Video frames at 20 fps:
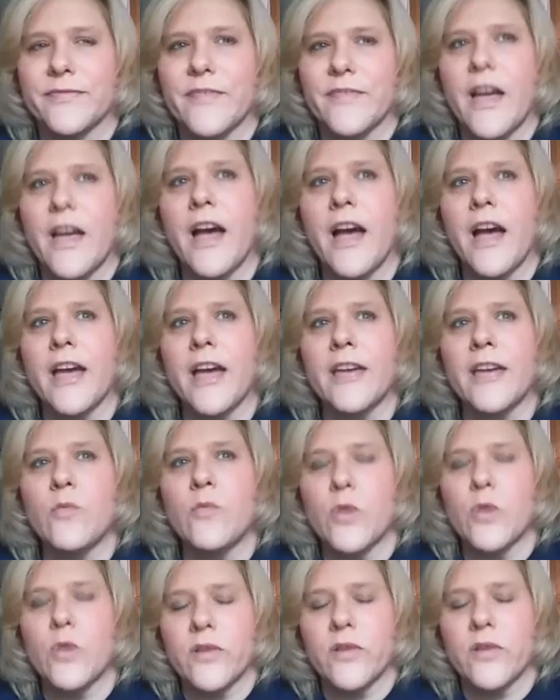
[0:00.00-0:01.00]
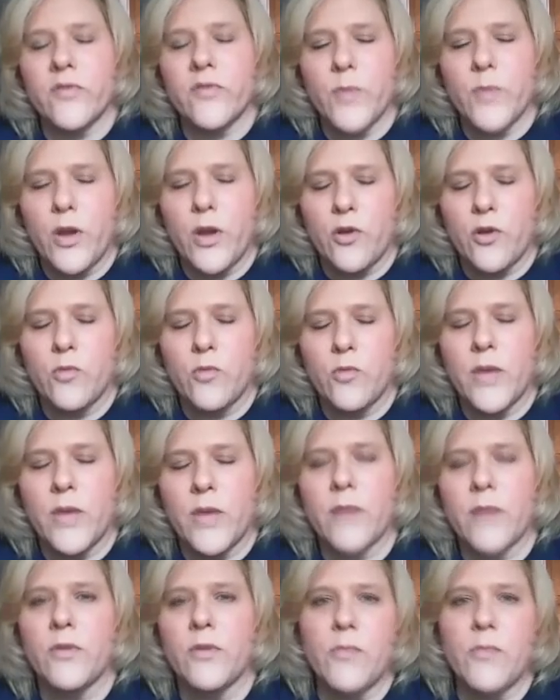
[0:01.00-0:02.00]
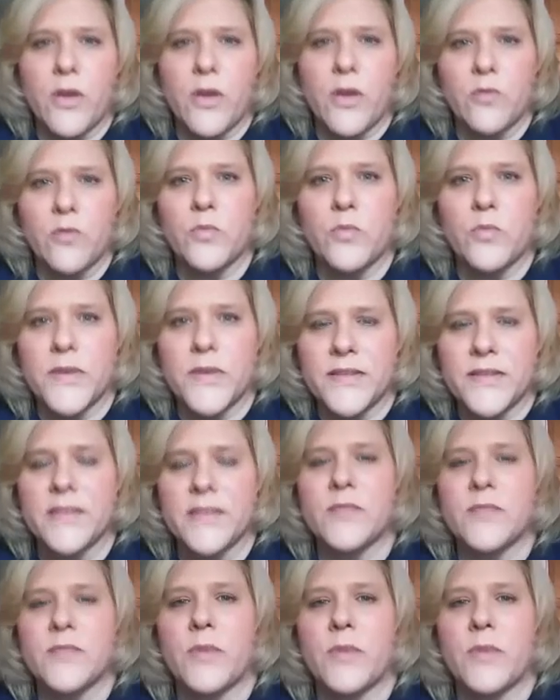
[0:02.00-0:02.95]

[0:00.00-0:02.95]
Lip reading: I work from home. I run my own business,